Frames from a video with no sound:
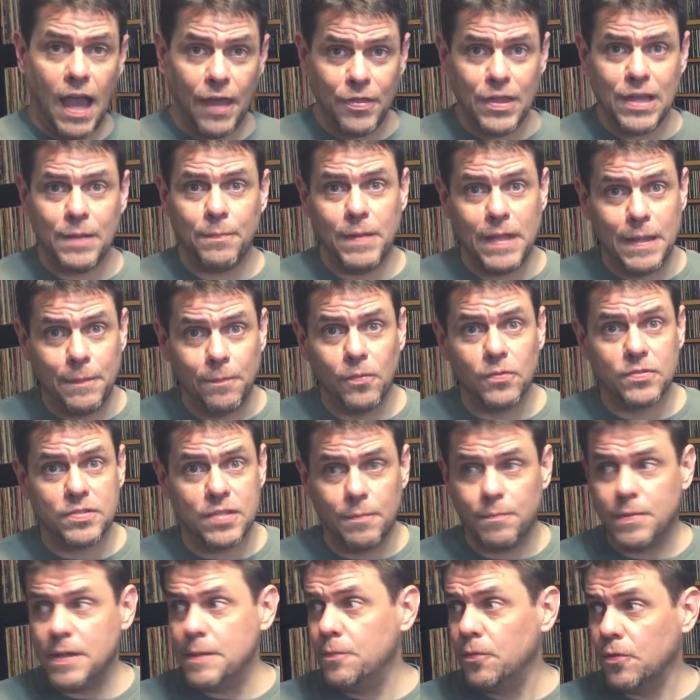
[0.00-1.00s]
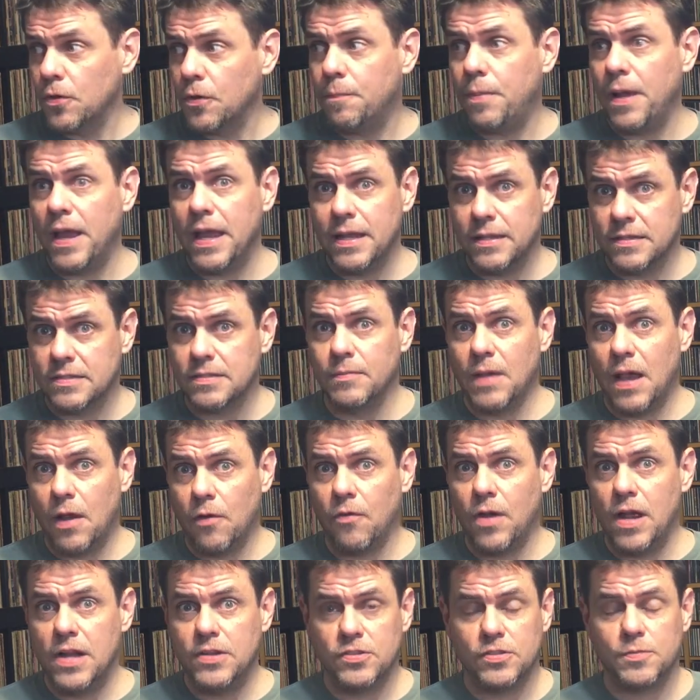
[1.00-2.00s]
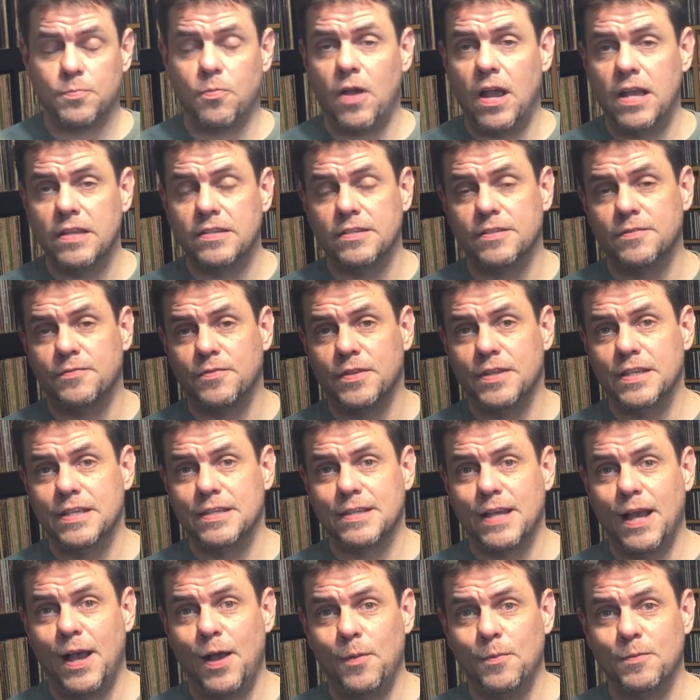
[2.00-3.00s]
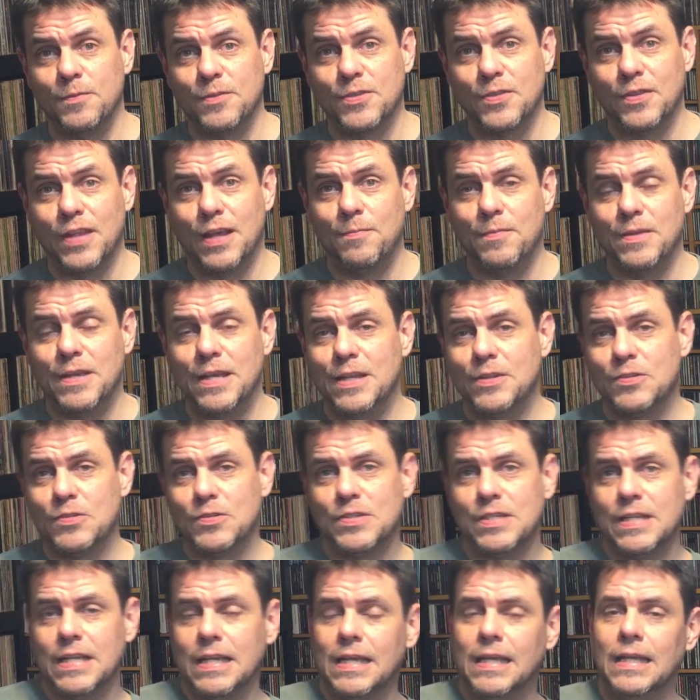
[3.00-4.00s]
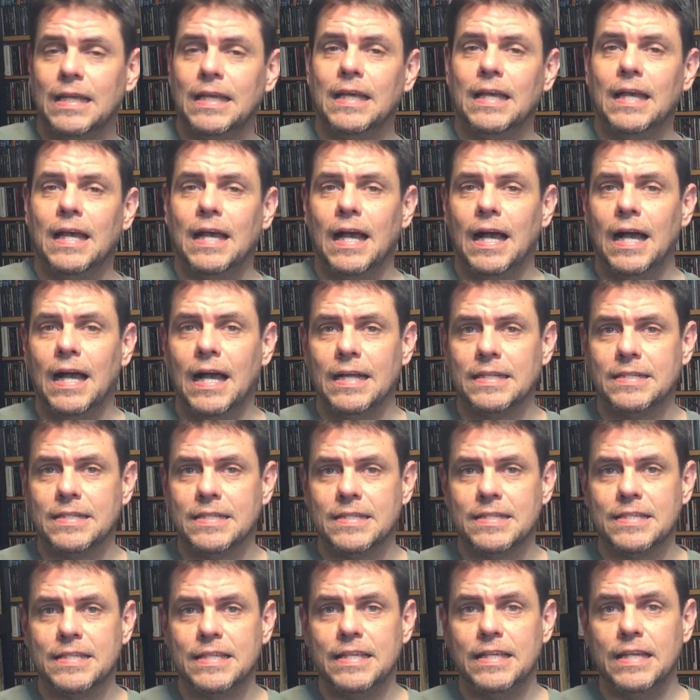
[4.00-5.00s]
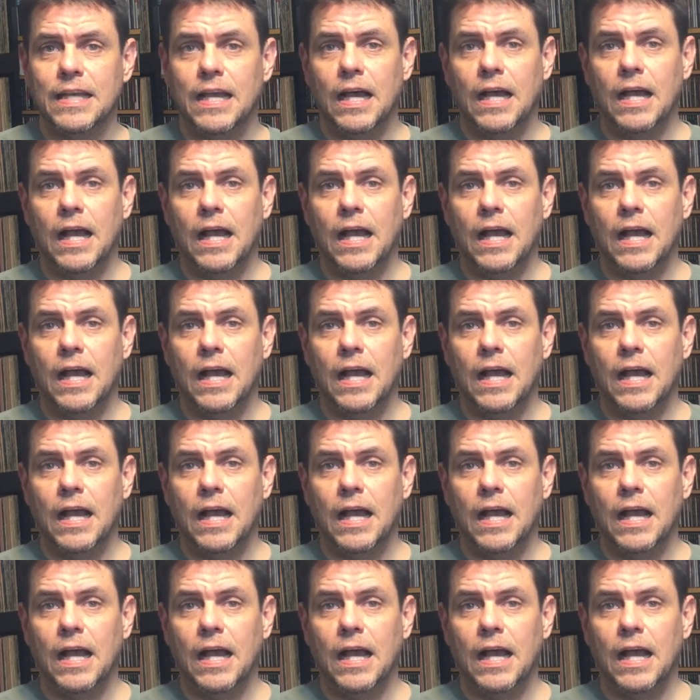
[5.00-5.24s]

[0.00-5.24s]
I think people, some people are paying some outrageous prices for these albums, so that'd be interesting uh, to see.